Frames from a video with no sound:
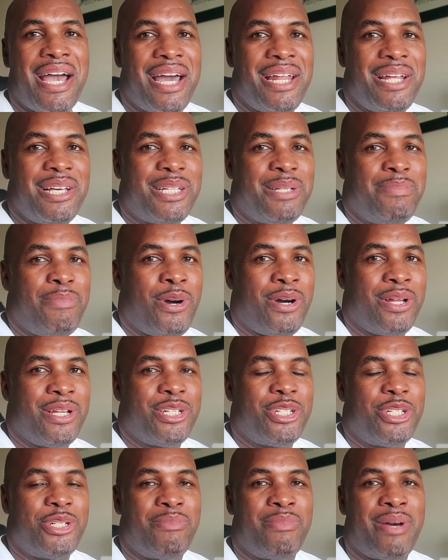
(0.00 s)
And as
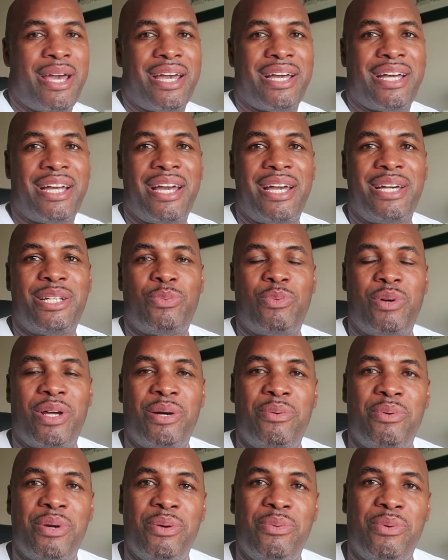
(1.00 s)
small as Jamaica is,
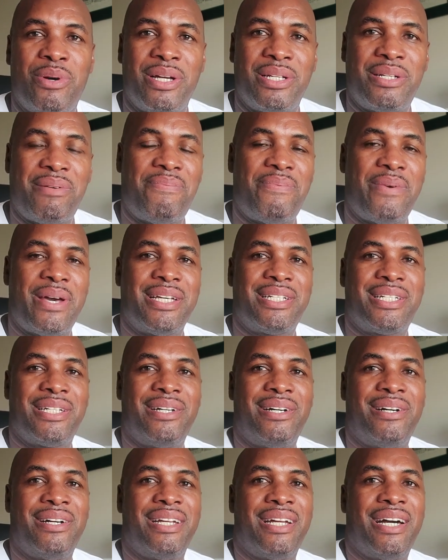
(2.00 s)
whether we want to face
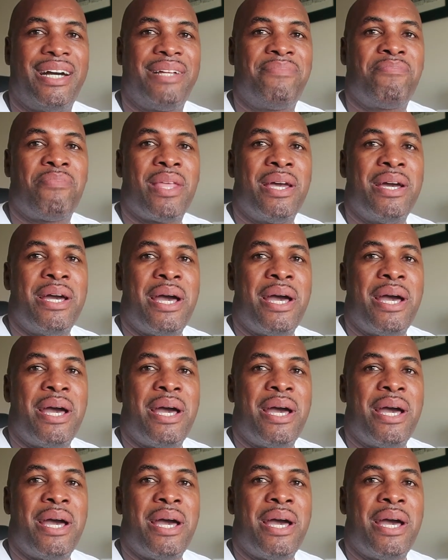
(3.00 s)
it or not,